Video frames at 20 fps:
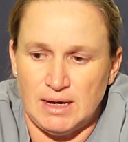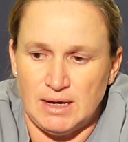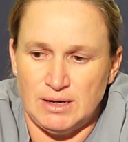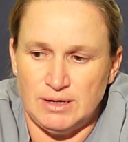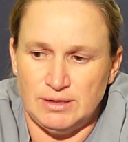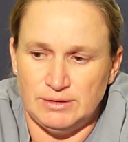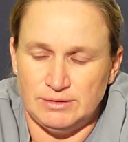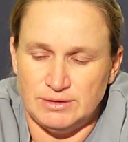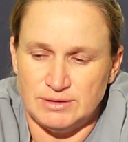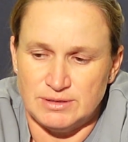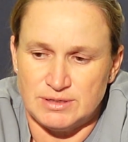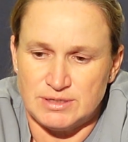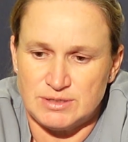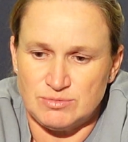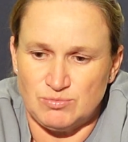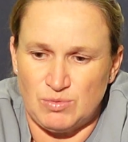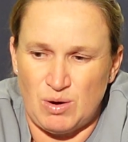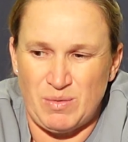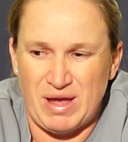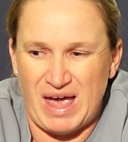and
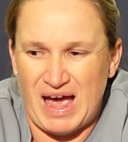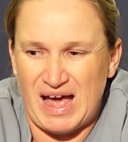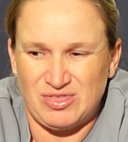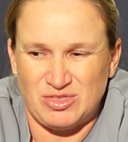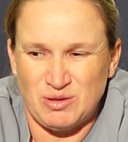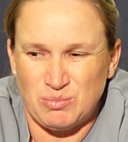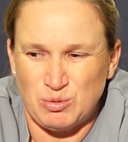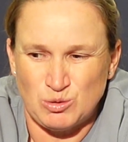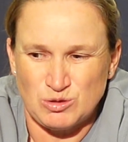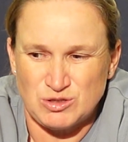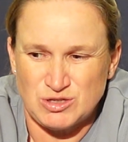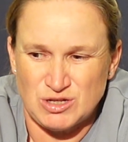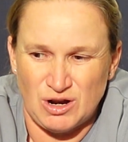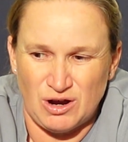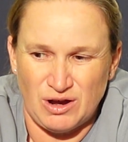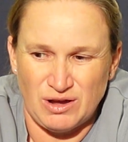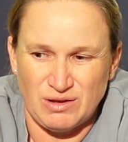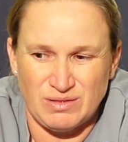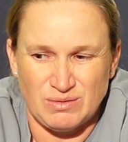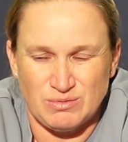when we had the ball
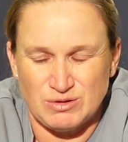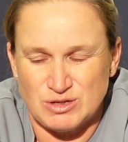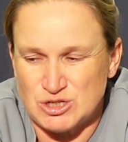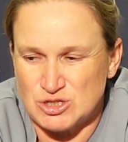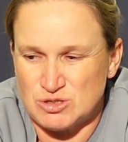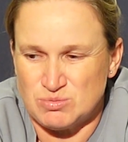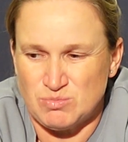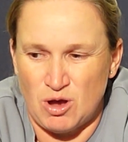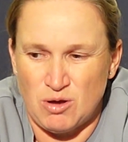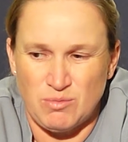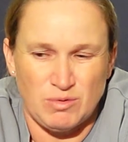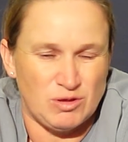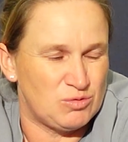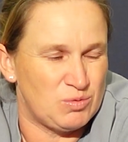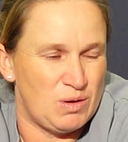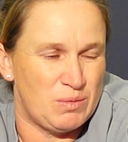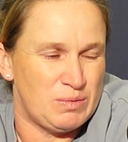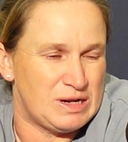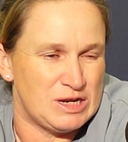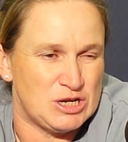tonight, there were just moments
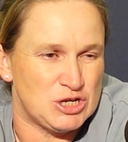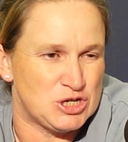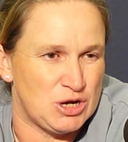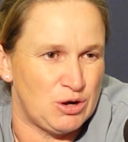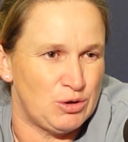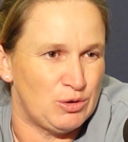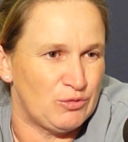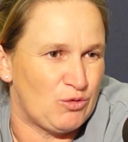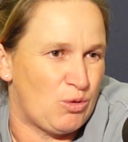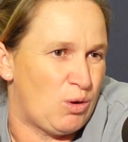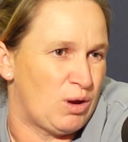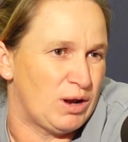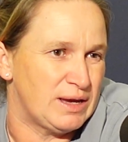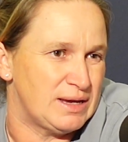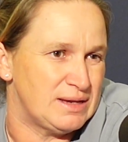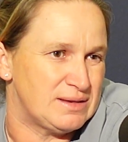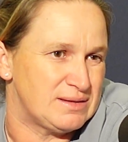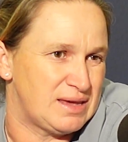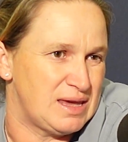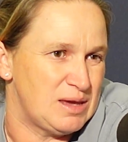where we didn't show enough
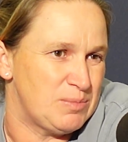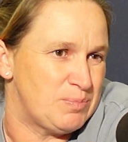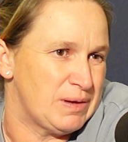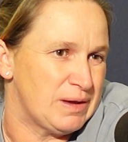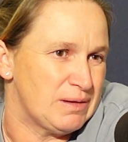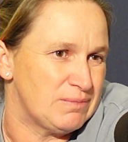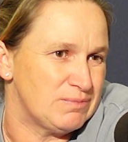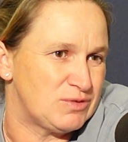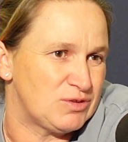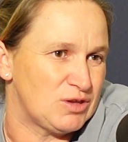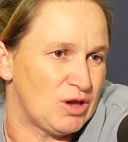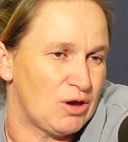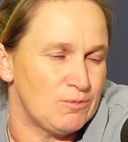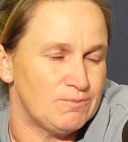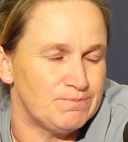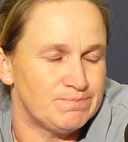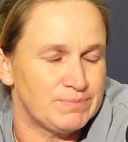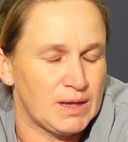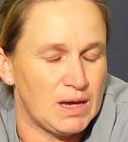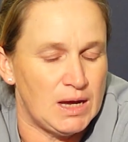quality to keep it. So,
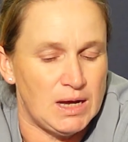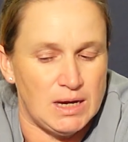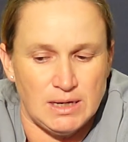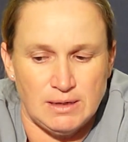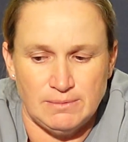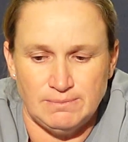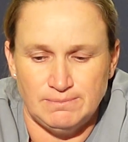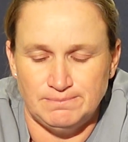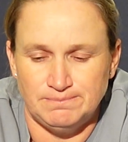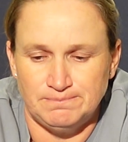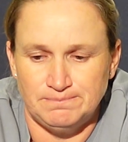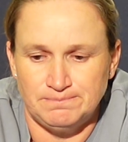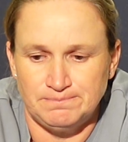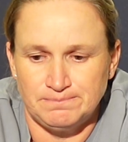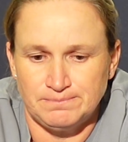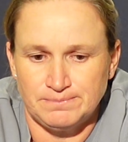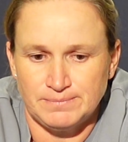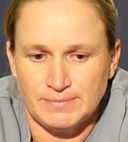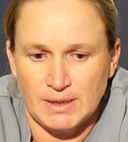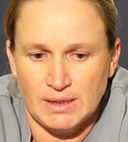um,
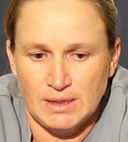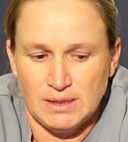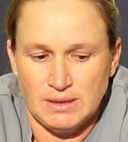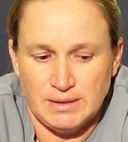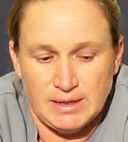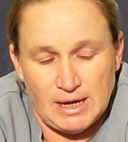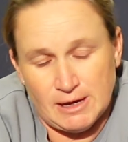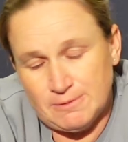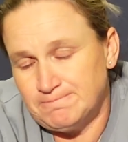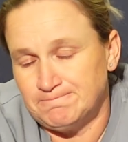yeah.